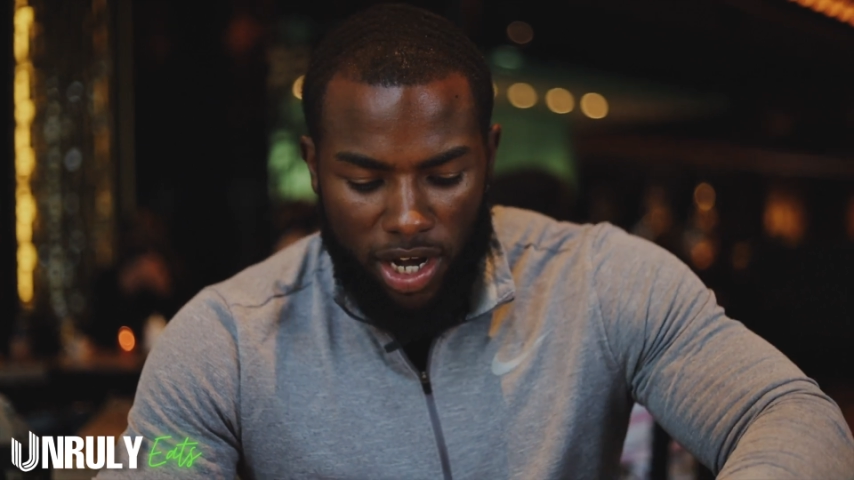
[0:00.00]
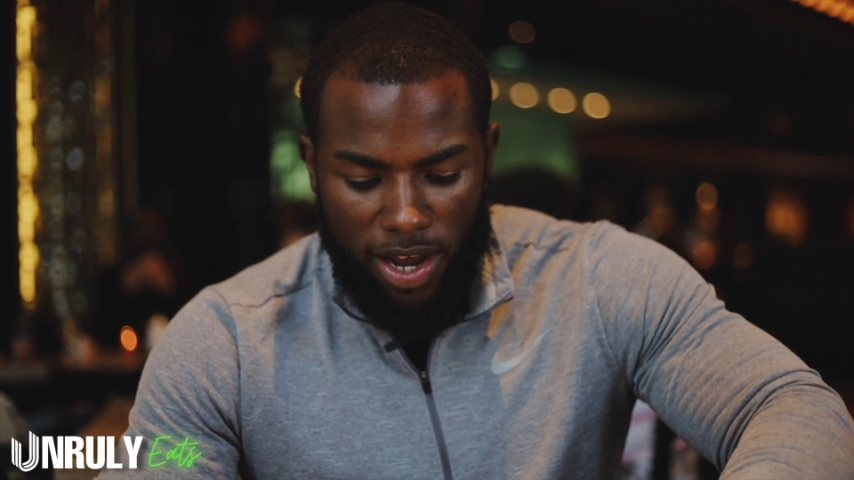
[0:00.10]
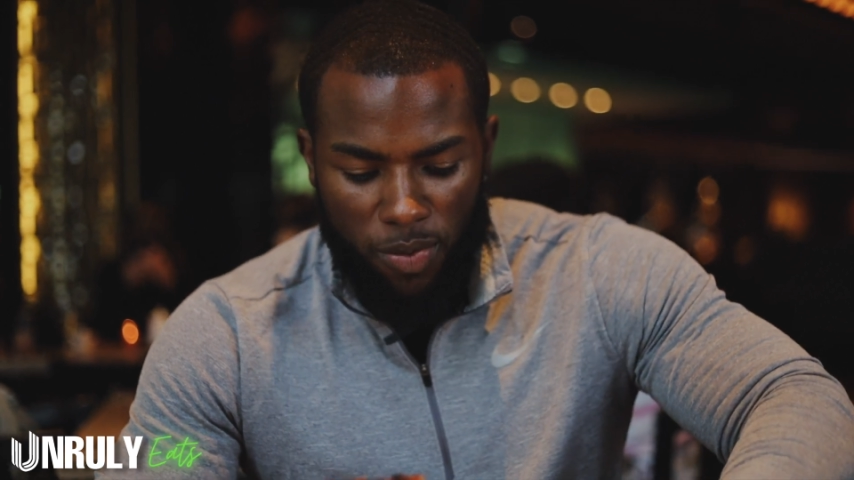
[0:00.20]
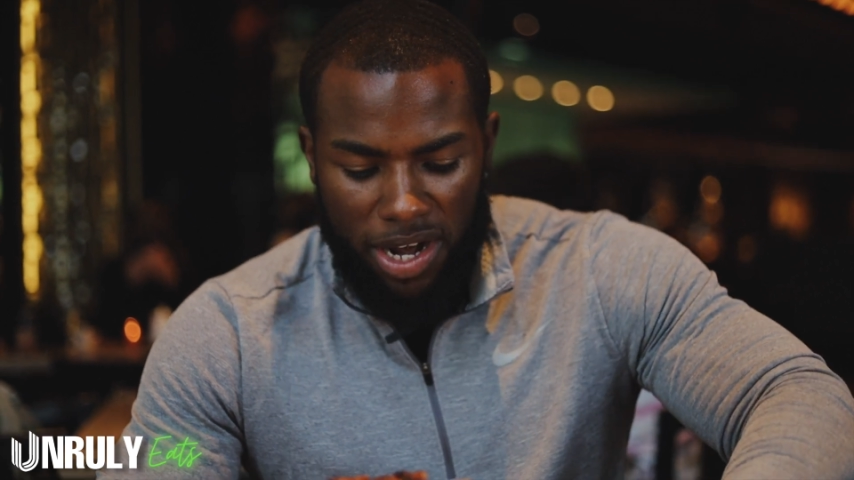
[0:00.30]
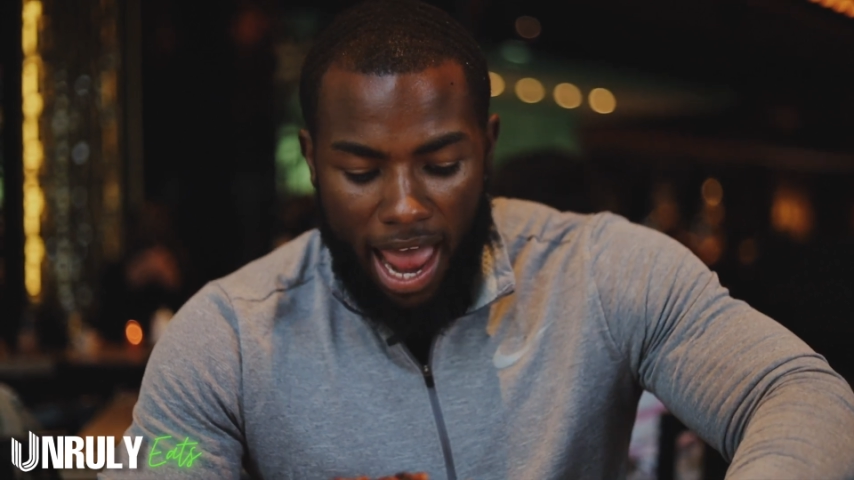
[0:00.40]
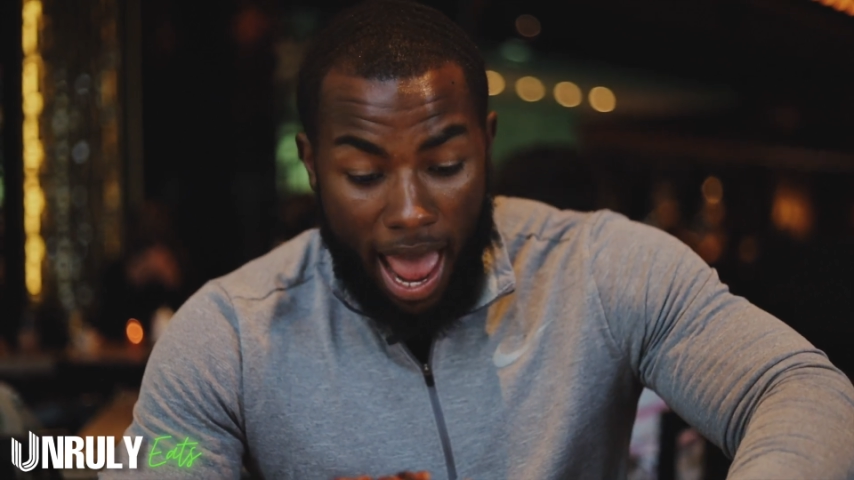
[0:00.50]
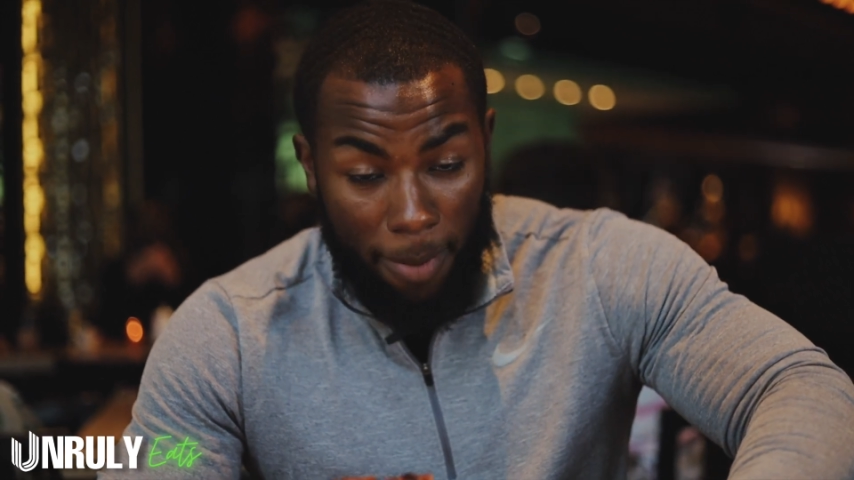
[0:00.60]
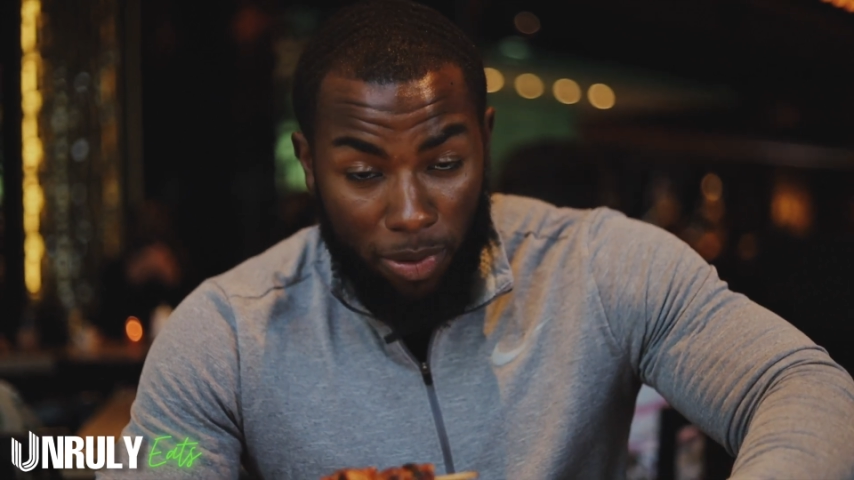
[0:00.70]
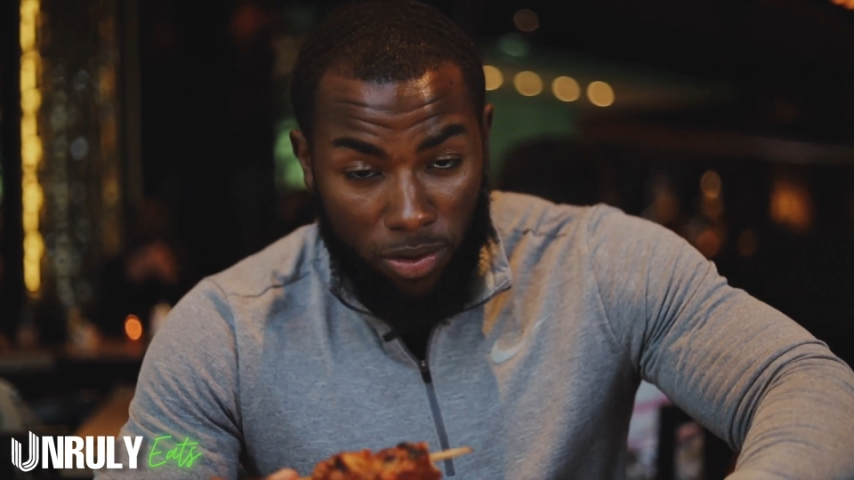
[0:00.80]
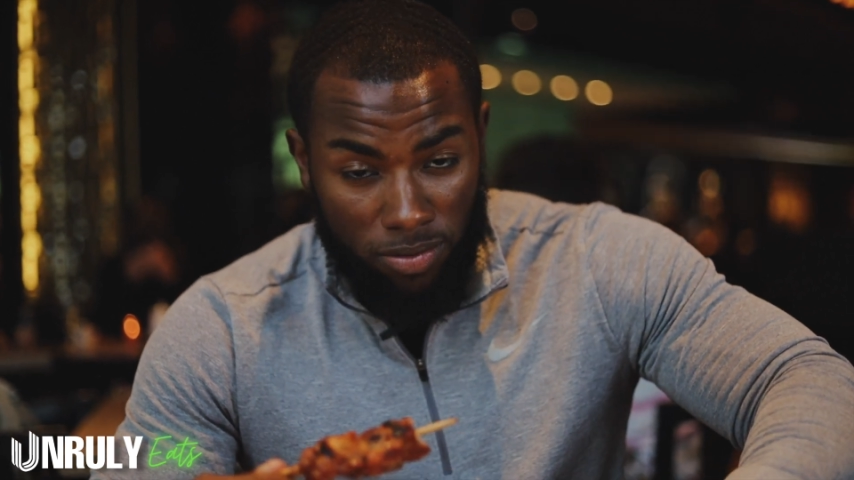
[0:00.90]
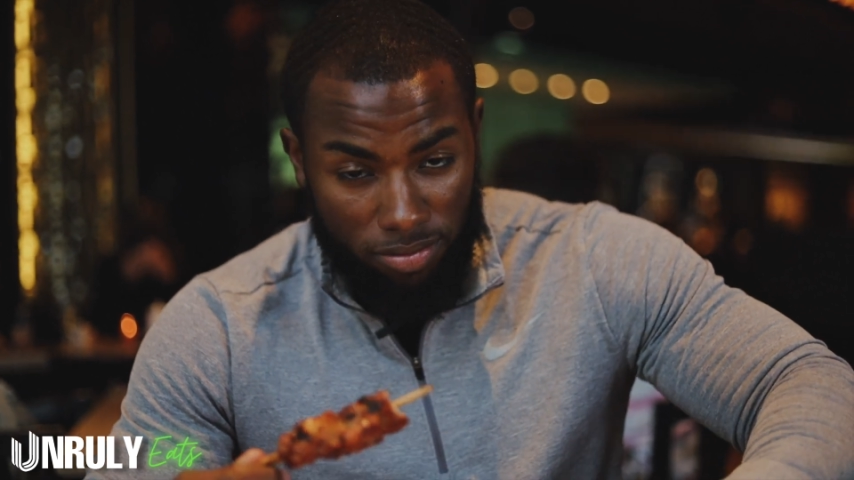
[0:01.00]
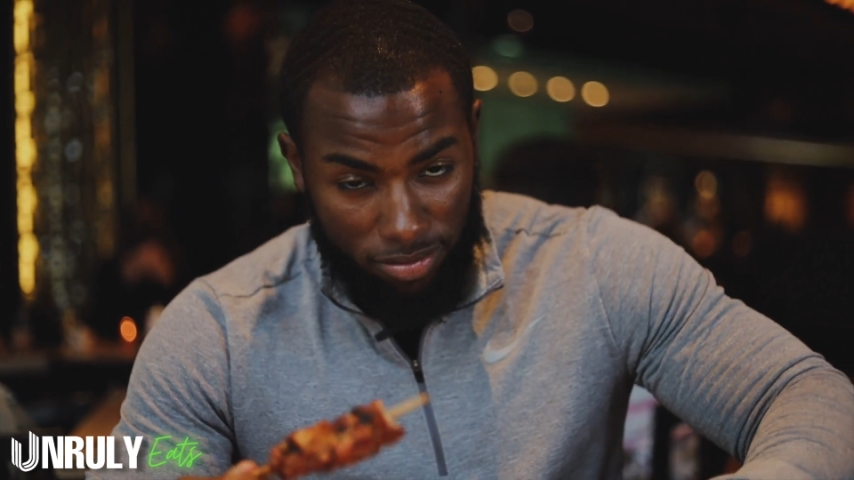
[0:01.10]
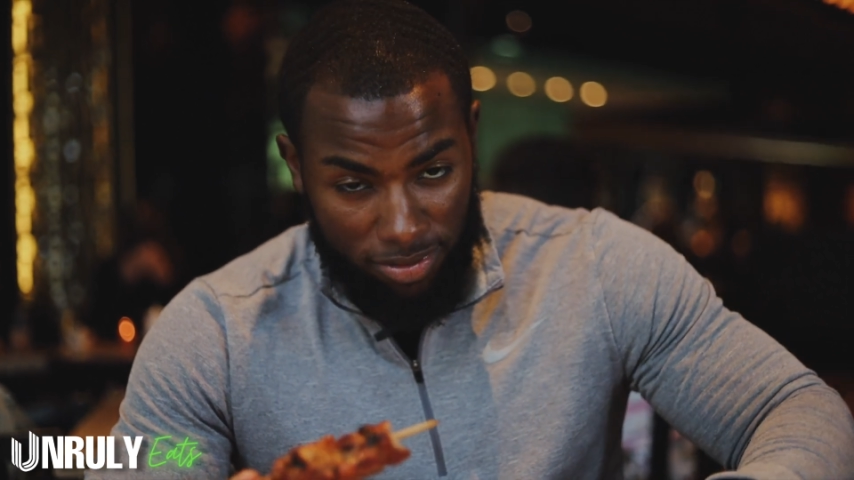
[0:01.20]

try it with an apple